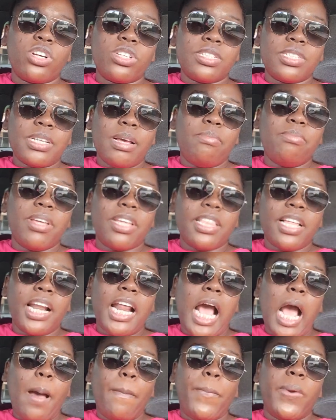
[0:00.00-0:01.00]
on something
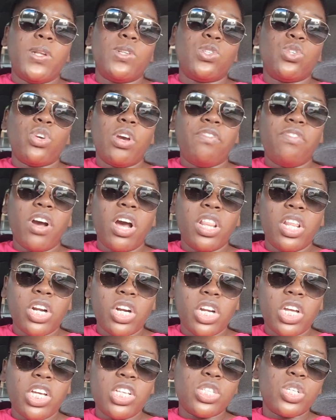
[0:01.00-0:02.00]
that happened to your
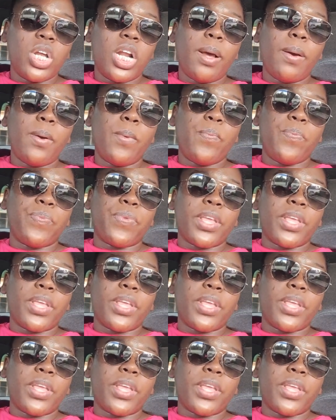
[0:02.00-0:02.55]
father, it's gonna